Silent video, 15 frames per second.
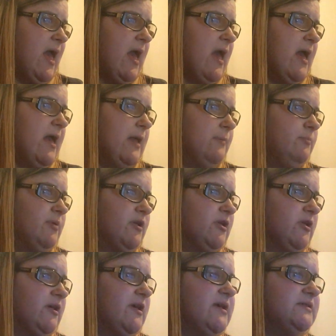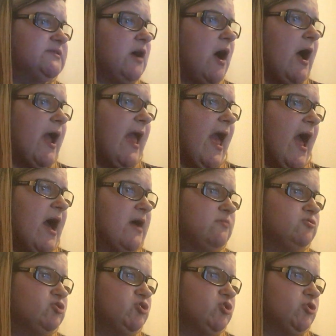And because I had
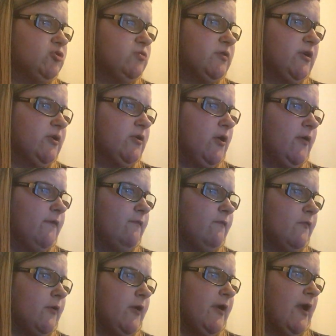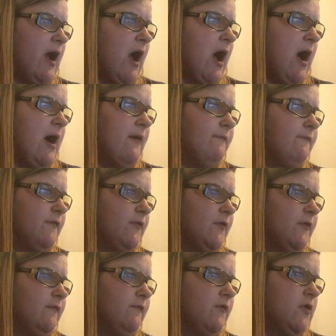to re-go through half
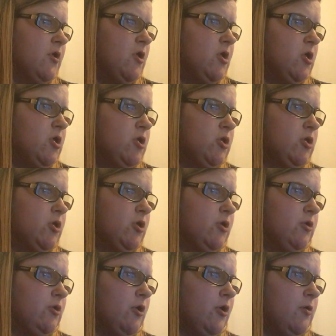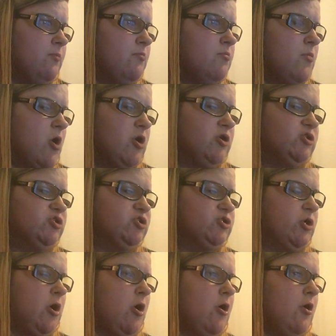of, you know, most
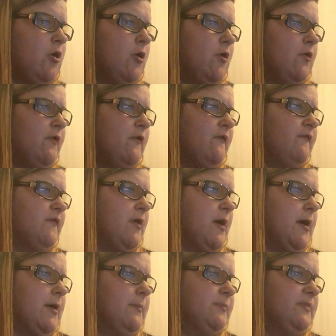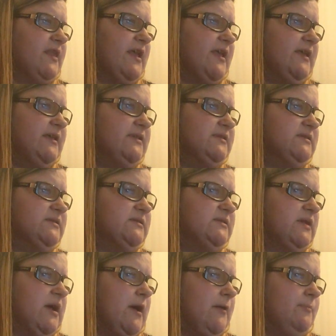of these
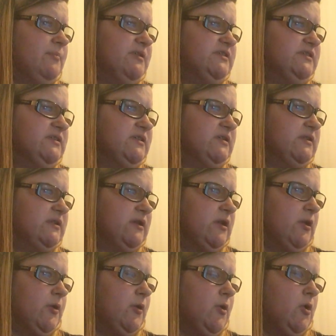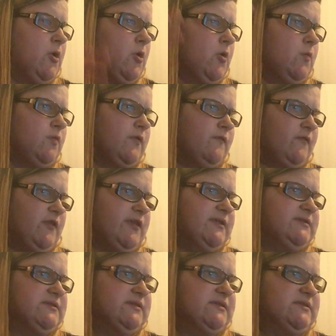particular
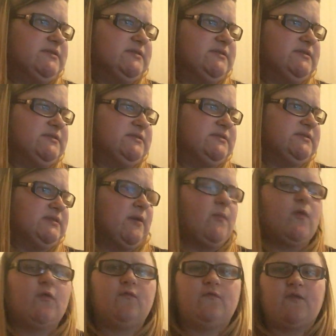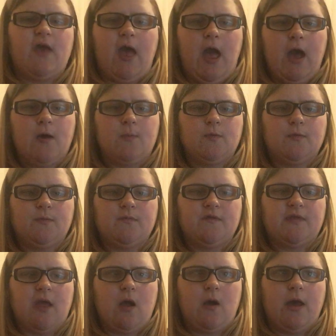reviews, because some of the albums
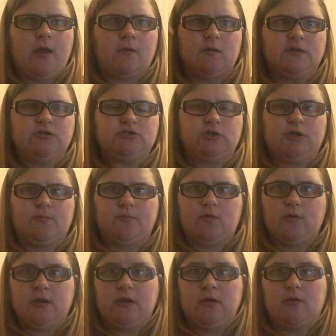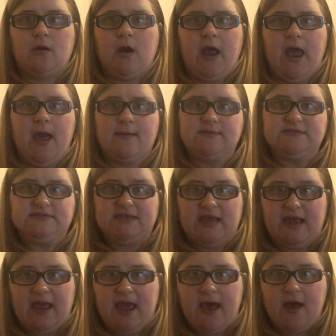that I originally put in, I have to
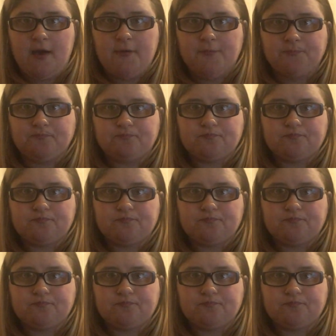take out,